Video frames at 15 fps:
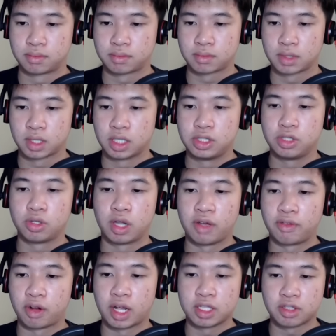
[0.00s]
Because if
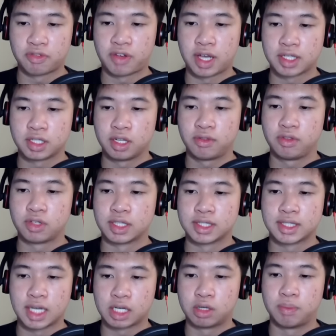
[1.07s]
your hands are fast enough, you can
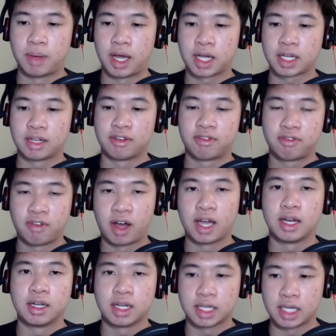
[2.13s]
cycle back and
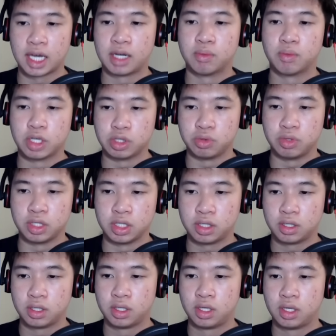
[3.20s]
find again what you need.
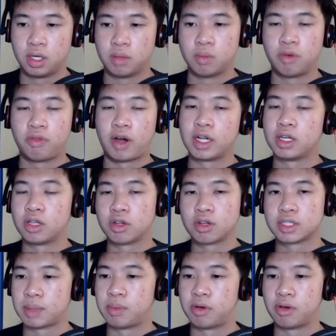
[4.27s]
We'll find another
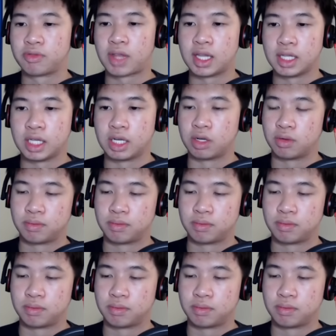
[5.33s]
example of that later.